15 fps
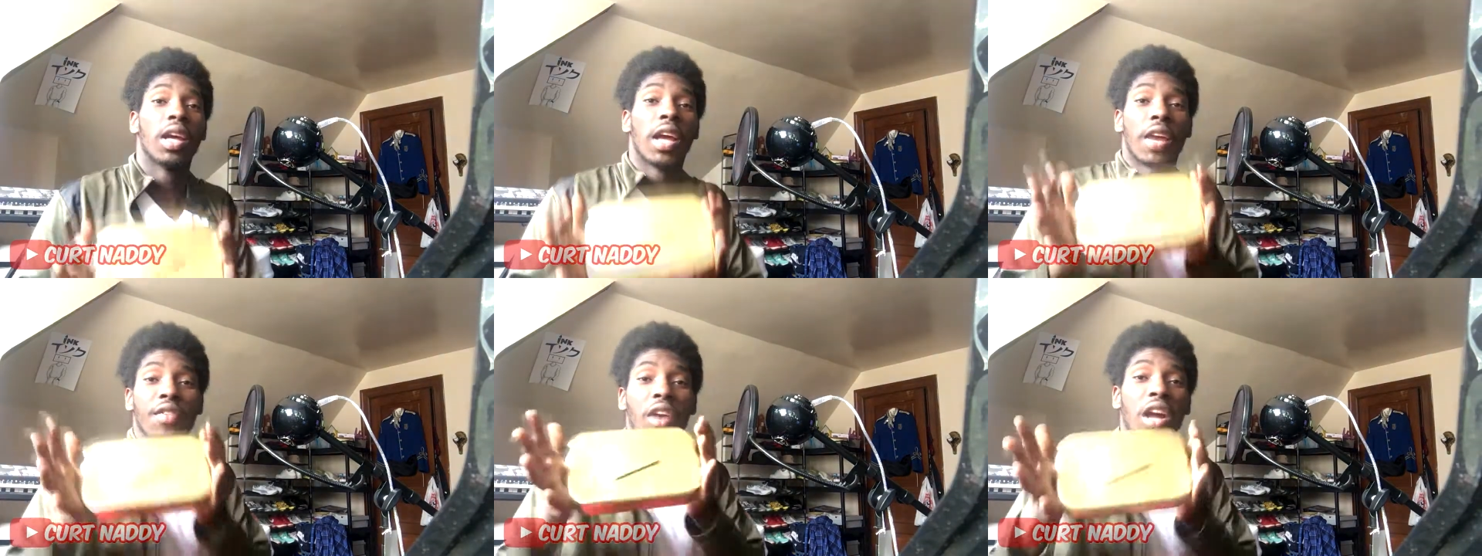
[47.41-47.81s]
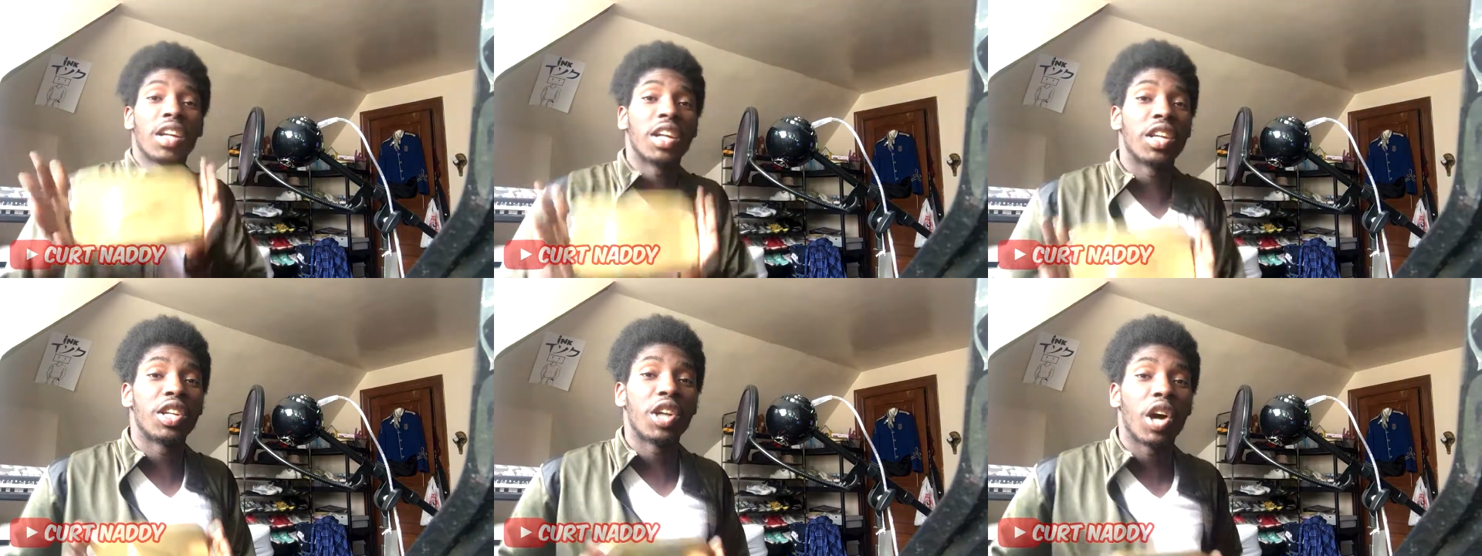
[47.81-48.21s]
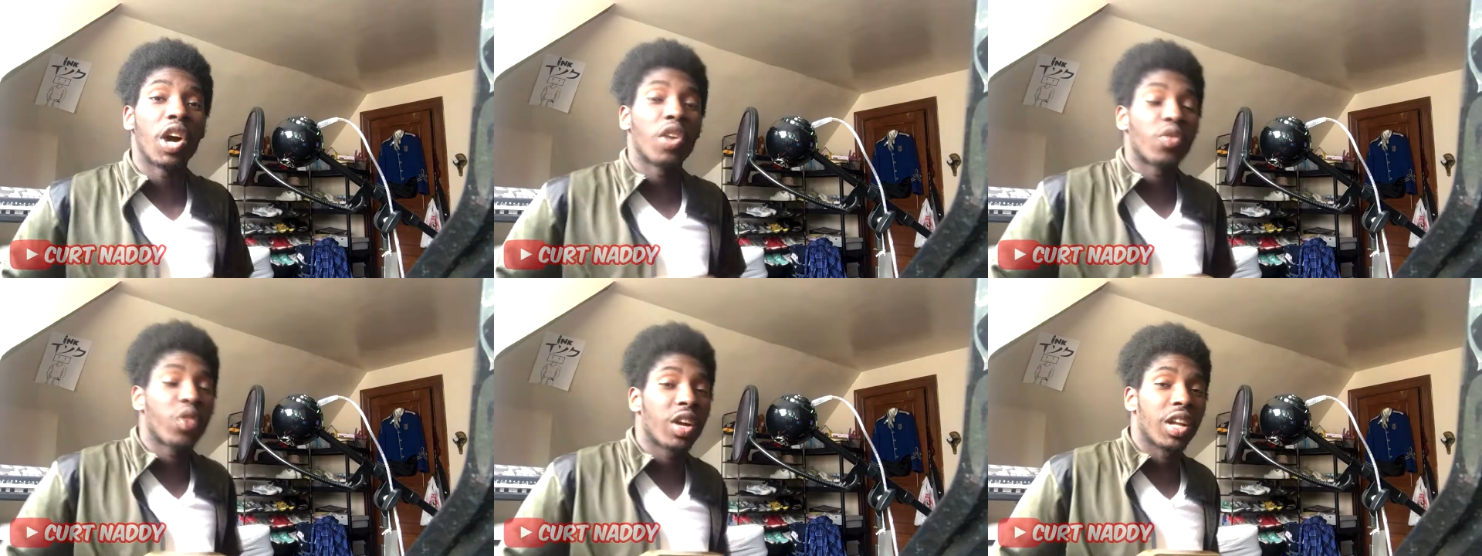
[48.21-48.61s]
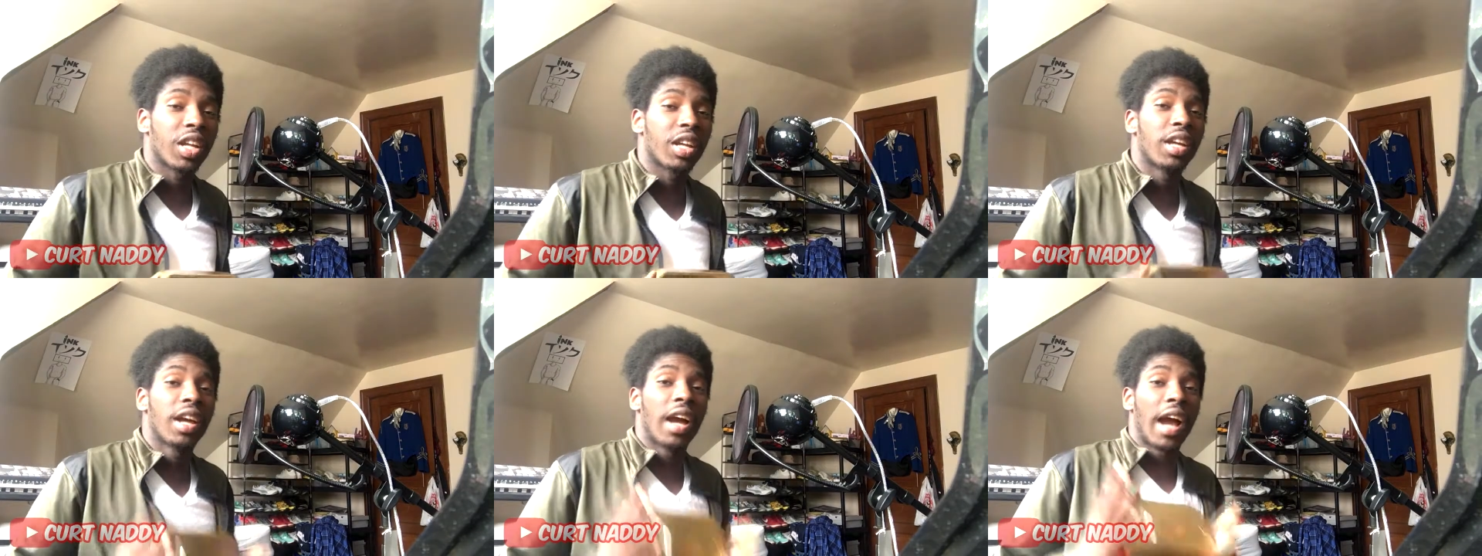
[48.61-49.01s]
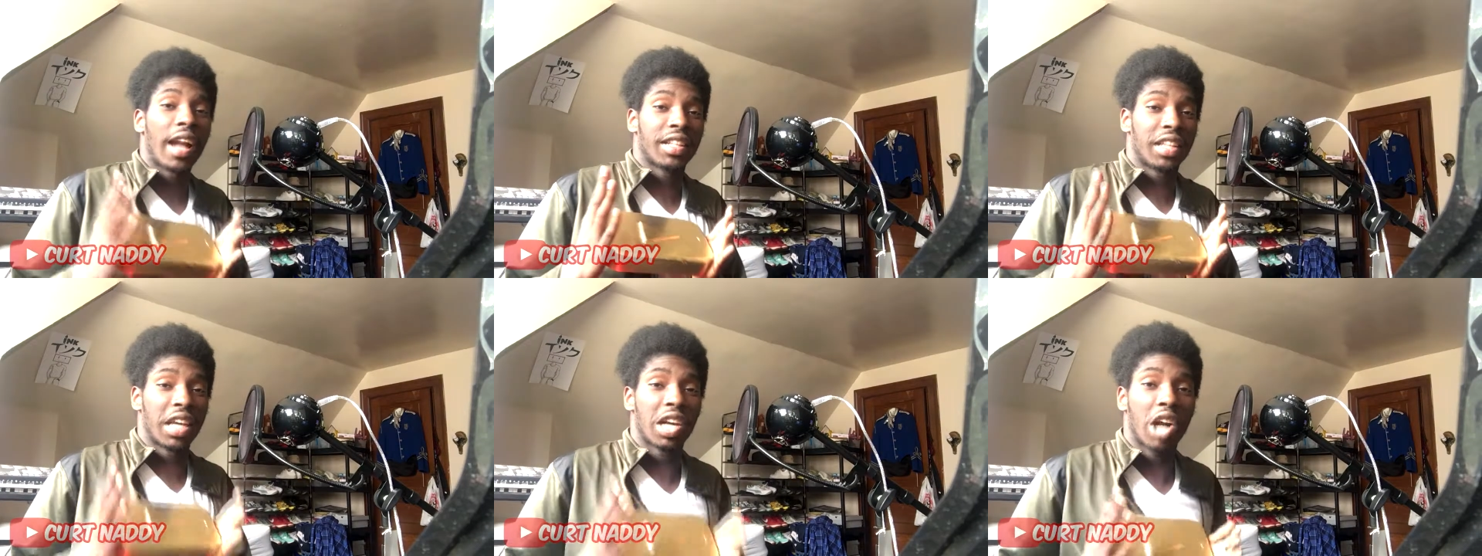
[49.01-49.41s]
If y'all didn't know already,
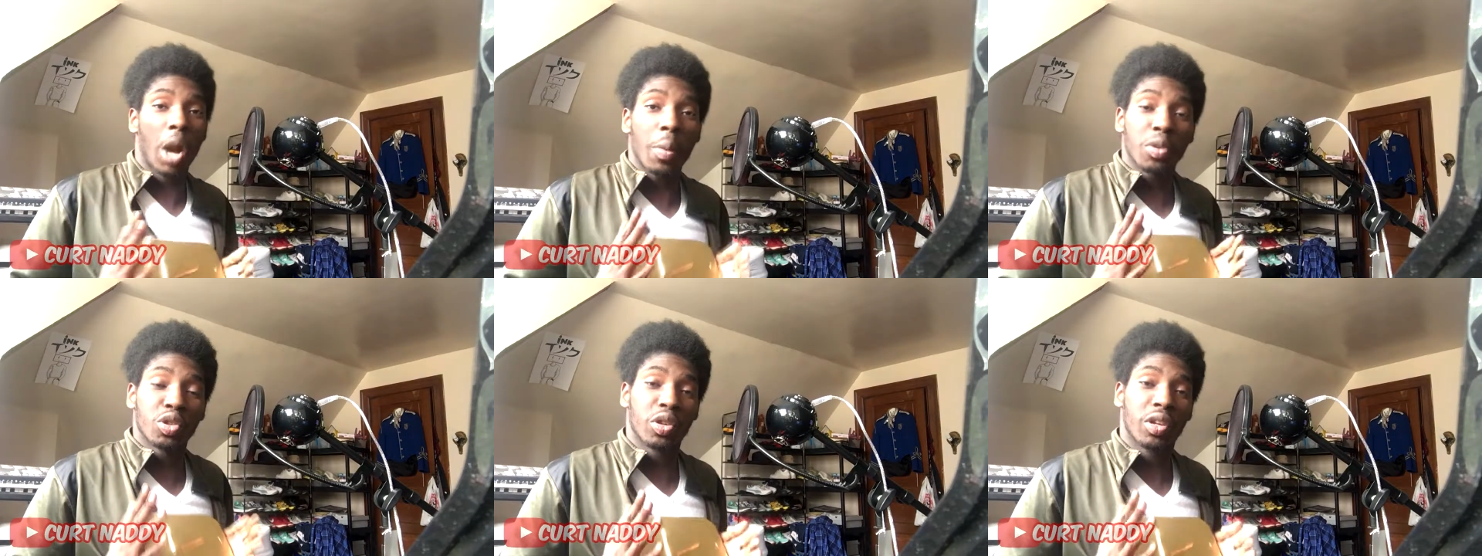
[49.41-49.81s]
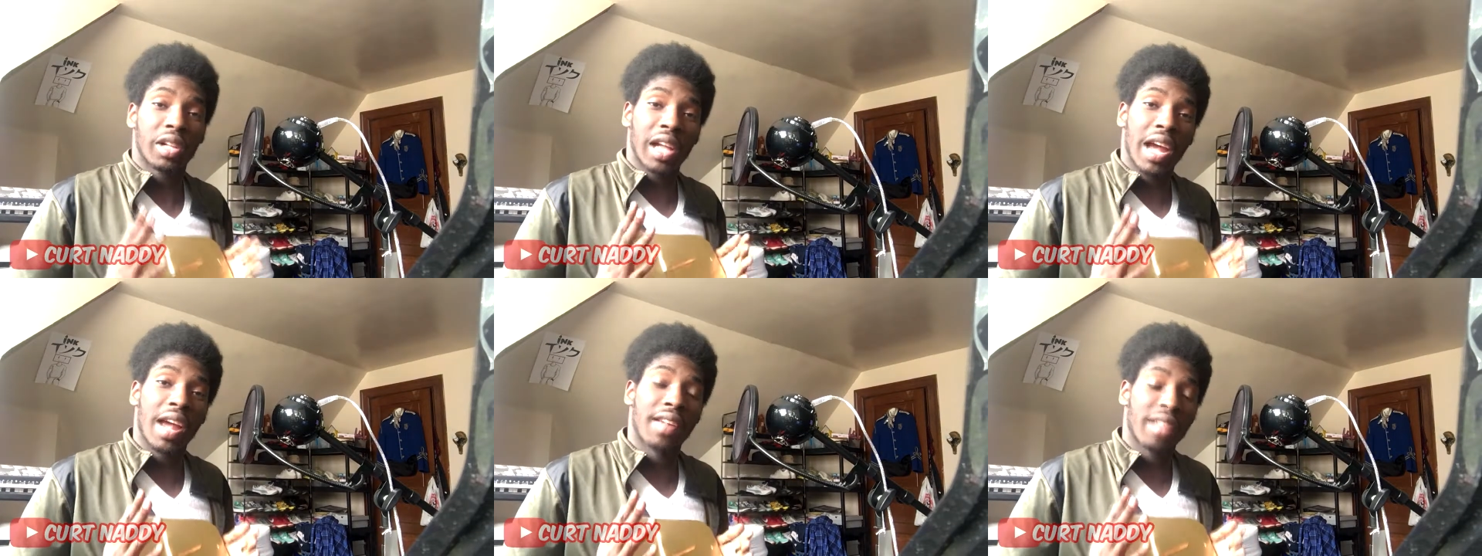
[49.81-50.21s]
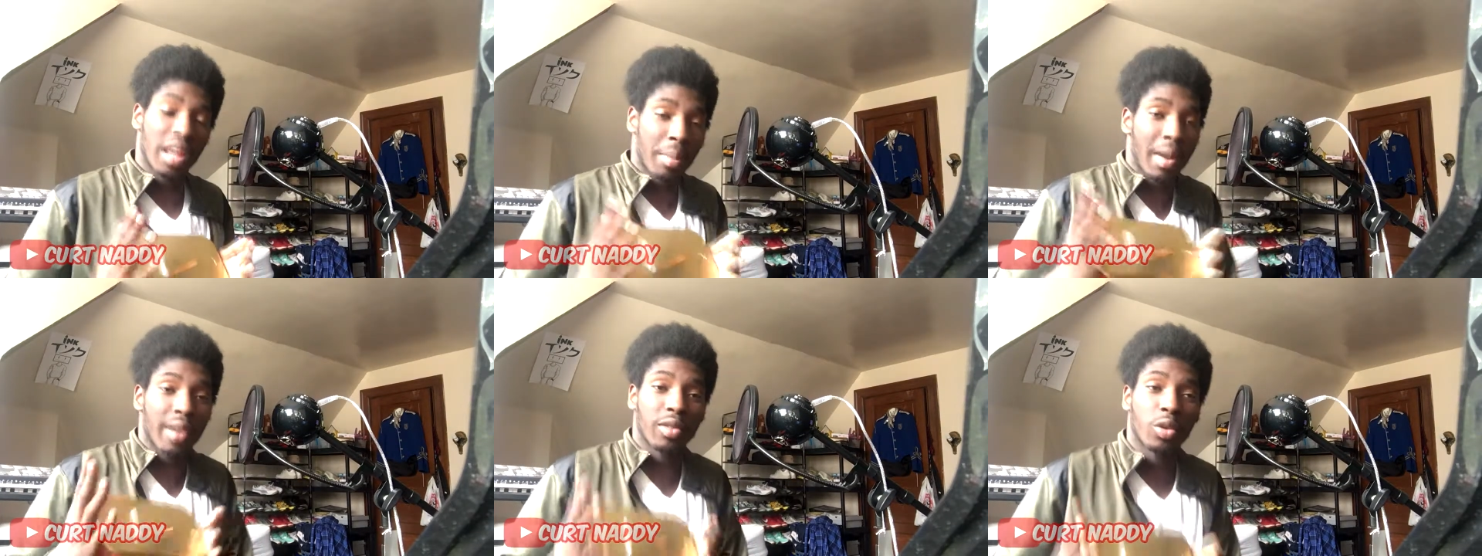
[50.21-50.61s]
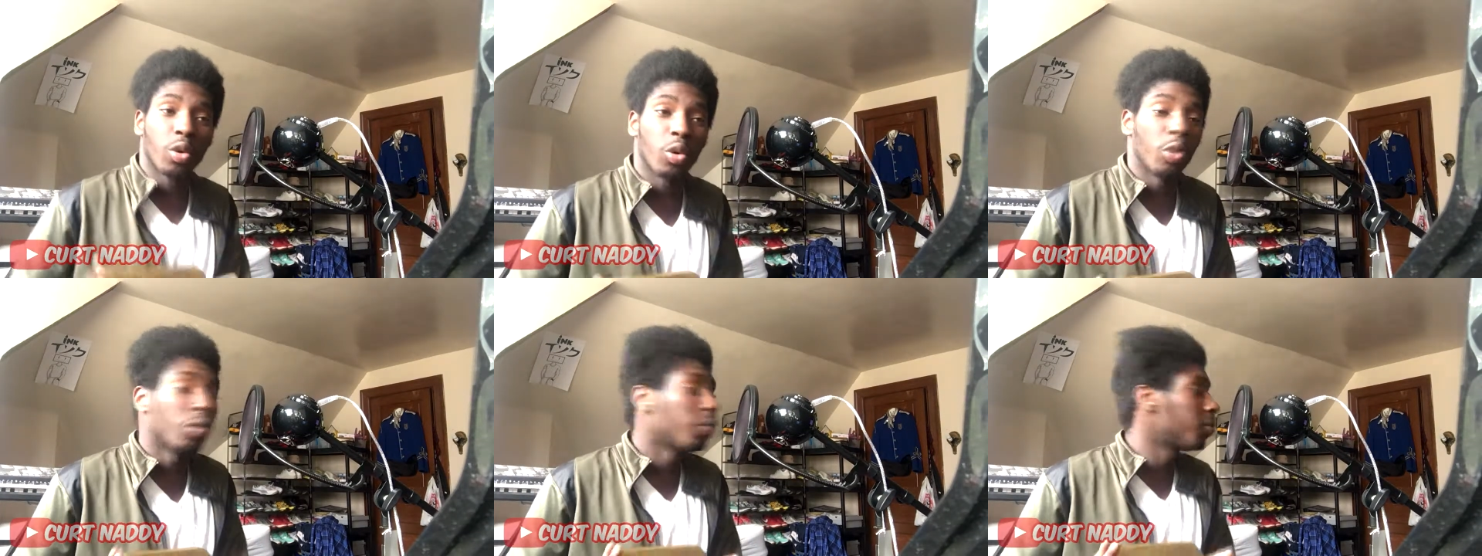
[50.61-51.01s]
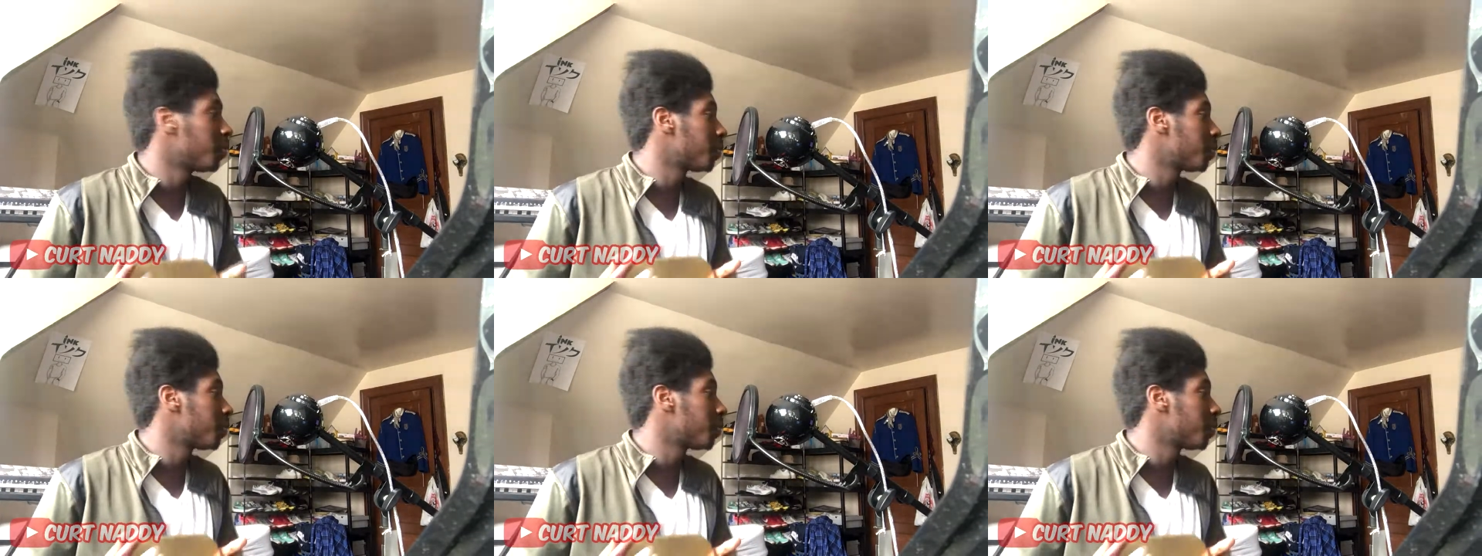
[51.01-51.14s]
I take carpentry class at my school.